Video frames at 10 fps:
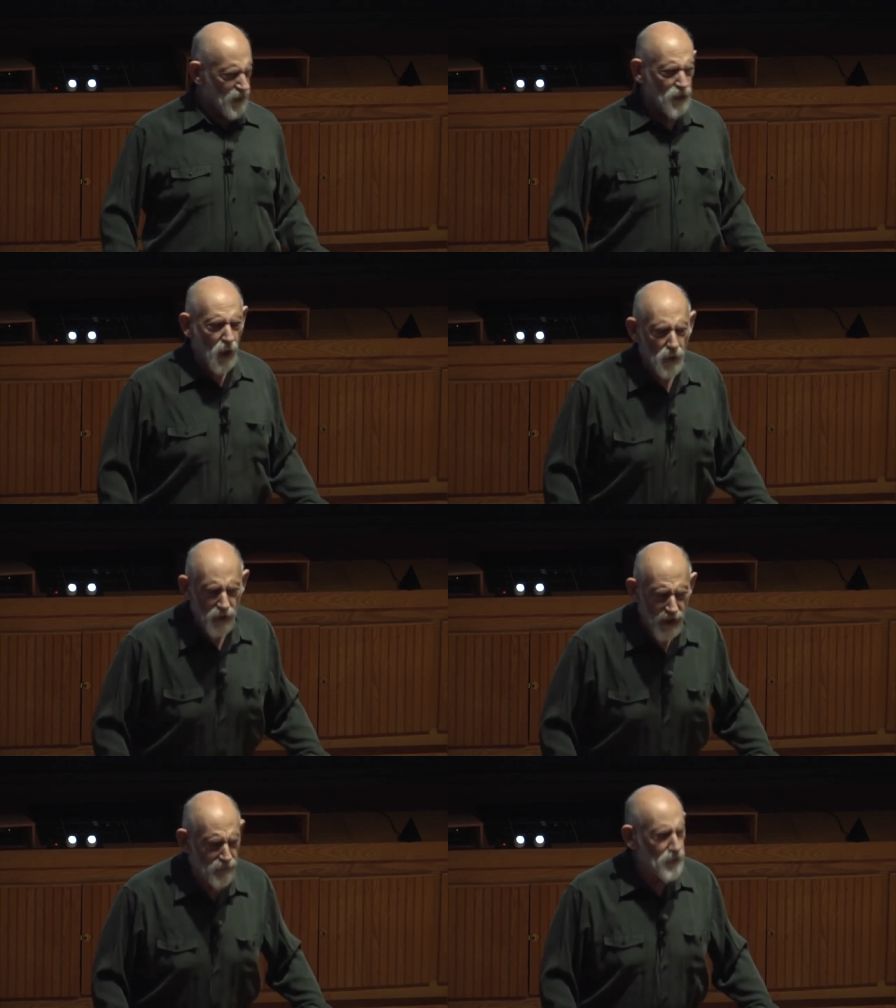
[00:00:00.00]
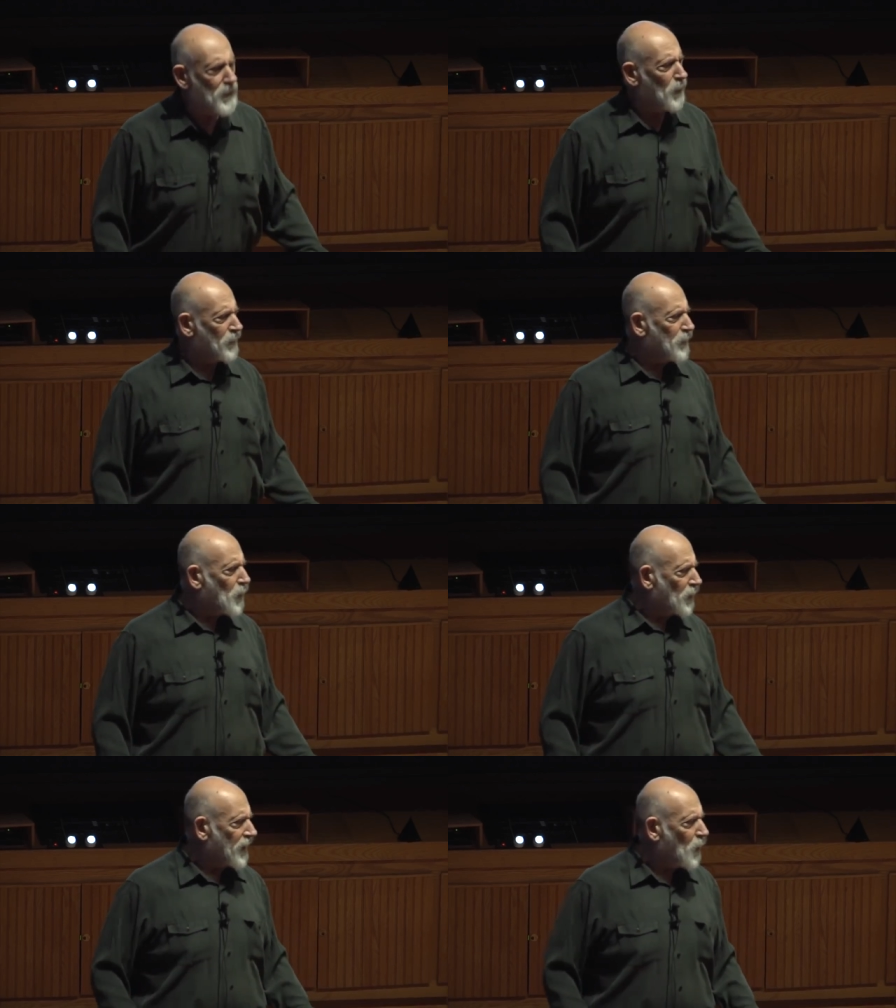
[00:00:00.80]
a lower level, but with
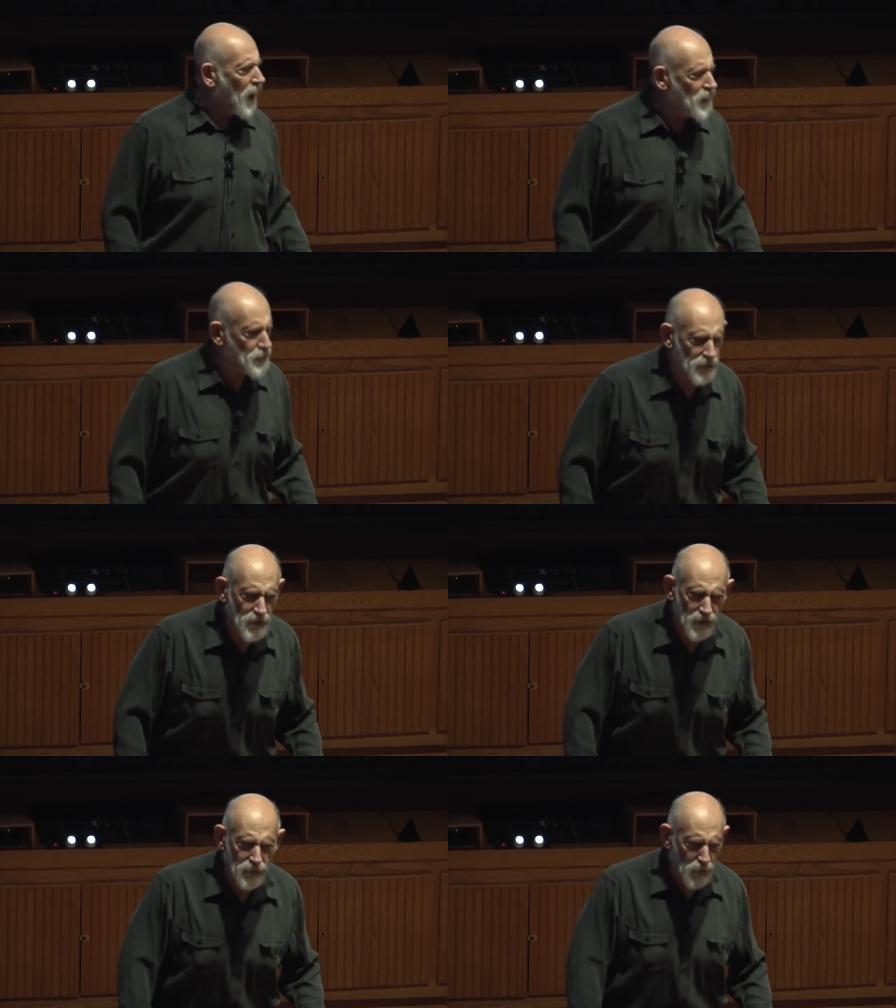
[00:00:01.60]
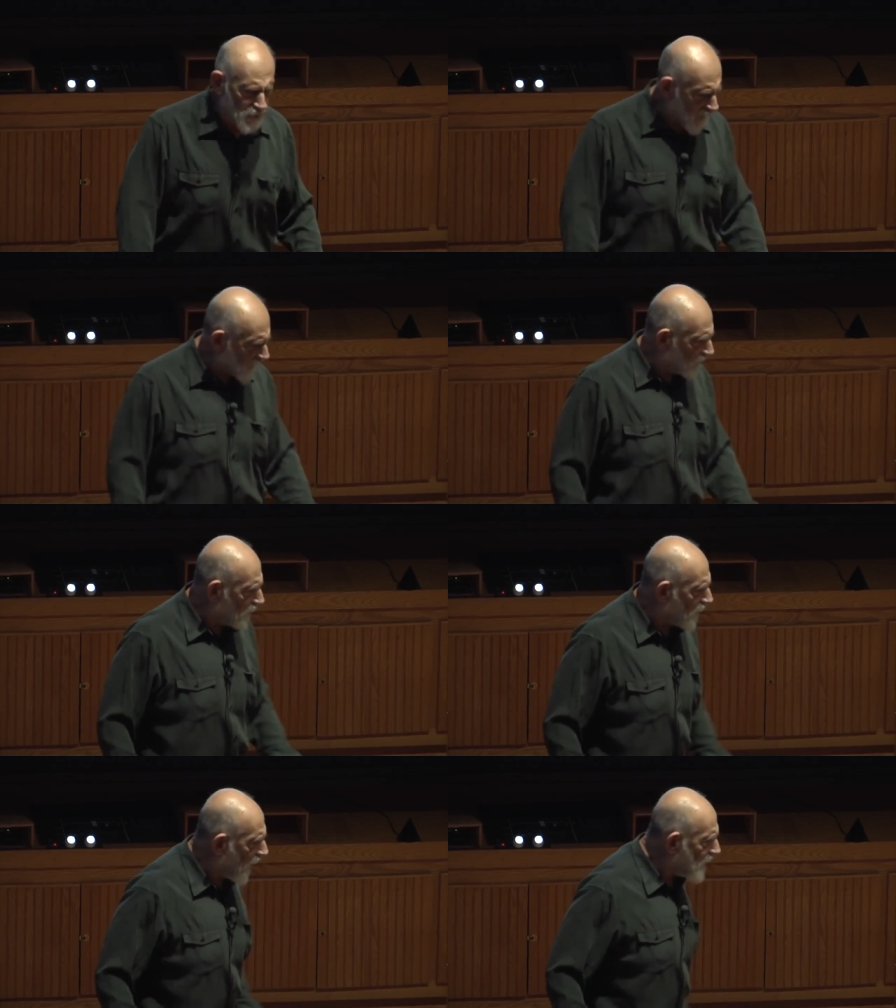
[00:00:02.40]
fewer equations and fewer
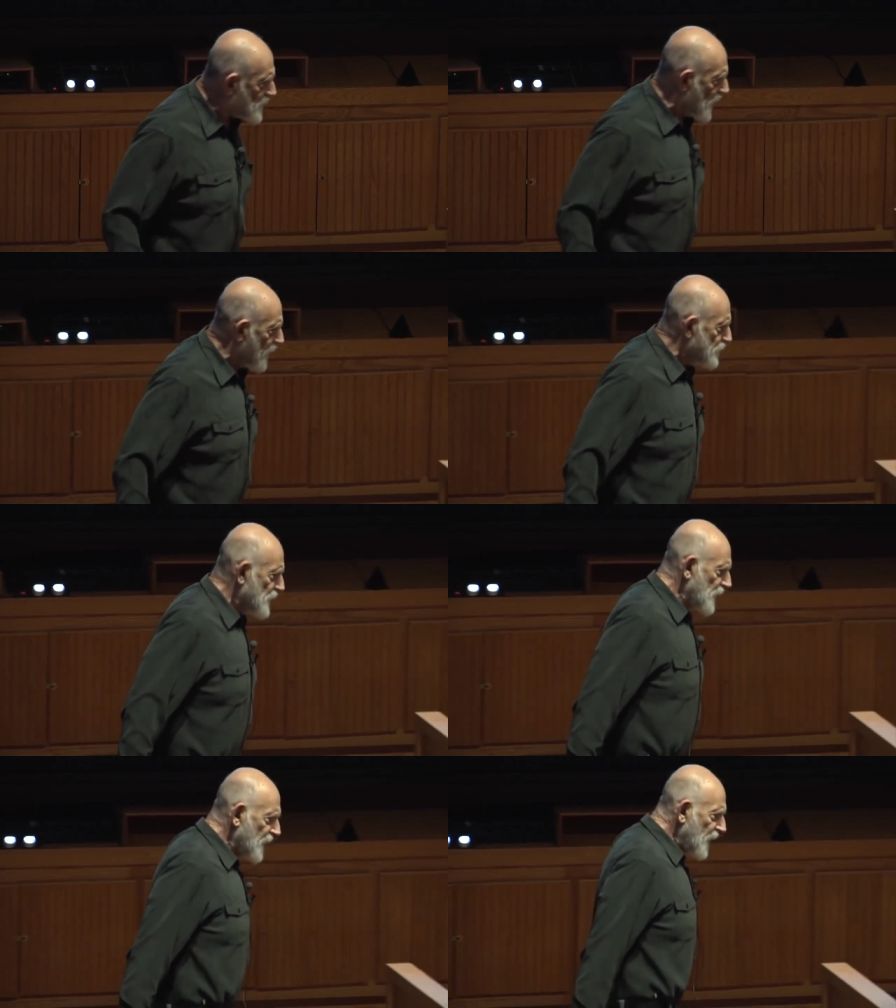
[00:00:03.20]
technical concepts.